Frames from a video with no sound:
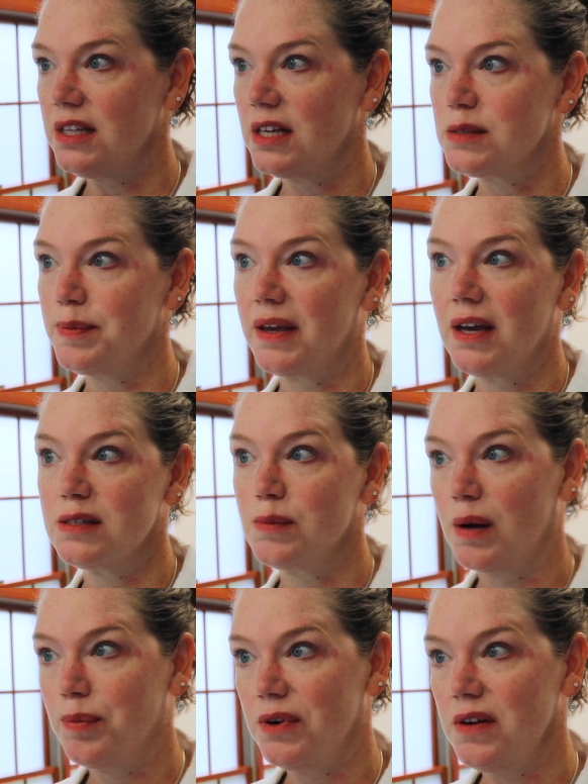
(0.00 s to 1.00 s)
that's because
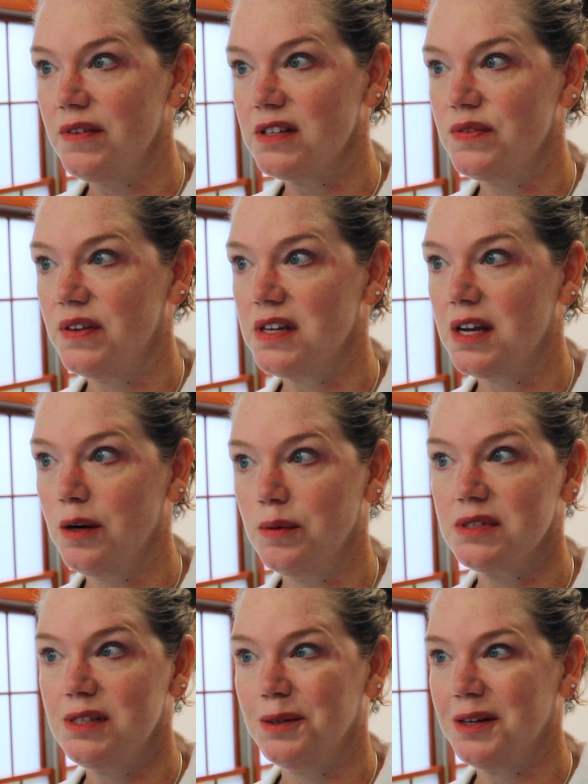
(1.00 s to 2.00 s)
my previous video
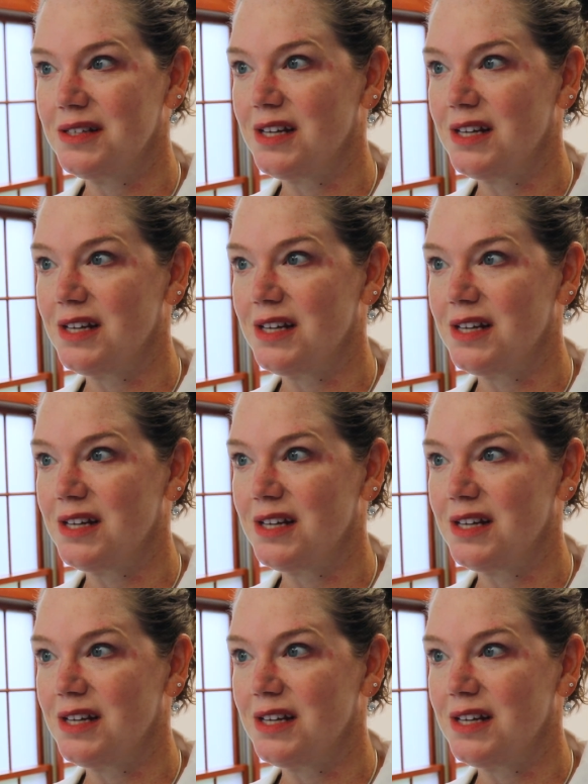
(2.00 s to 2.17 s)
was doing a